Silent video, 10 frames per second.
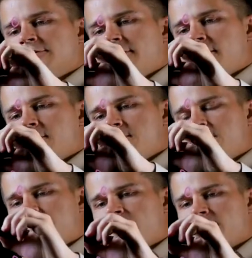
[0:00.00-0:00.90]
So
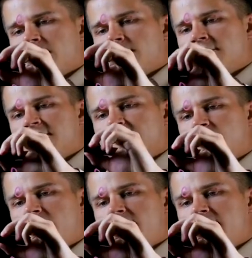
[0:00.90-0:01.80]
the
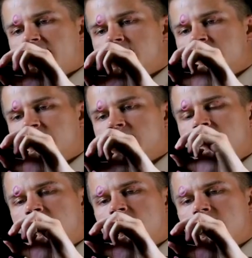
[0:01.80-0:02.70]
Delta Y
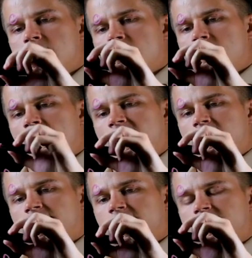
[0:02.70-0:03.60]

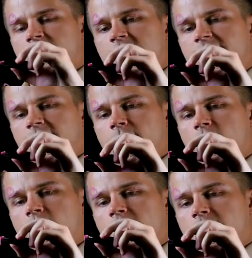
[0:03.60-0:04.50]
allows for two different
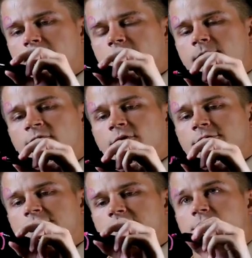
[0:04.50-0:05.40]
motor
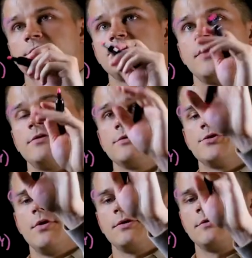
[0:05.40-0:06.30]
voltage inputs. You have your
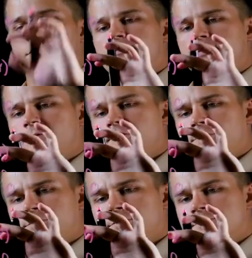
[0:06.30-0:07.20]
230 volts,
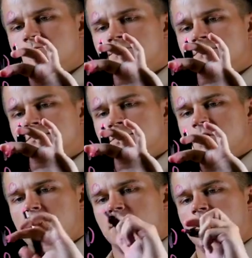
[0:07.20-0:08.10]
oops,
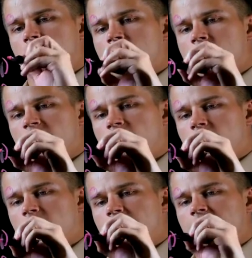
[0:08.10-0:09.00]
or
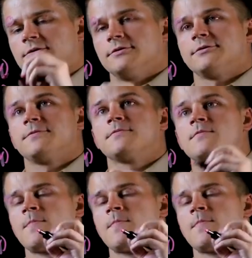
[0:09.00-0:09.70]
400 volts.